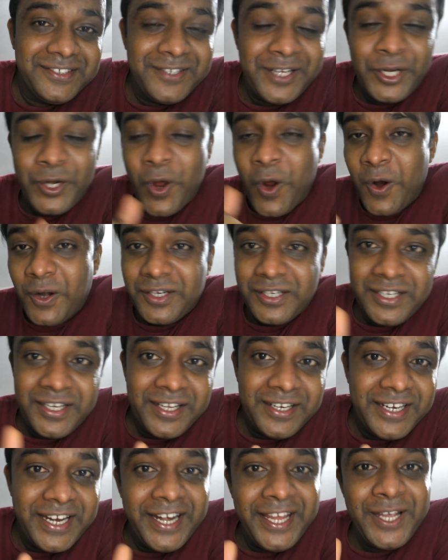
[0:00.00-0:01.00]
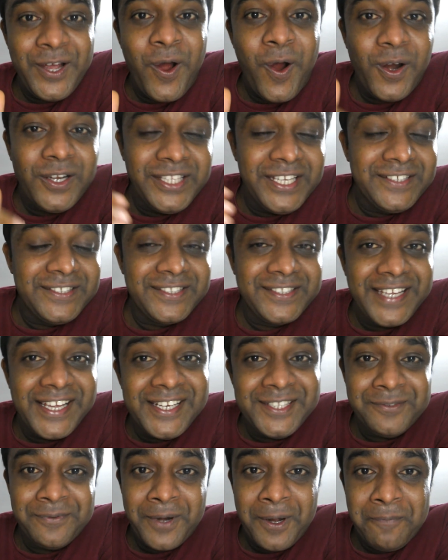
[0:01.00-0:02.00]
You are not learning all these
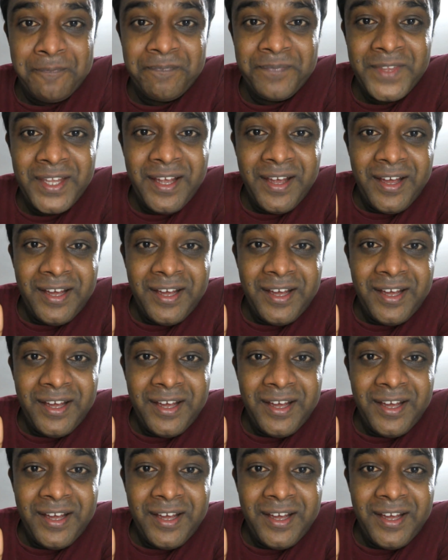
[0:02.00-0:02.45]
skills from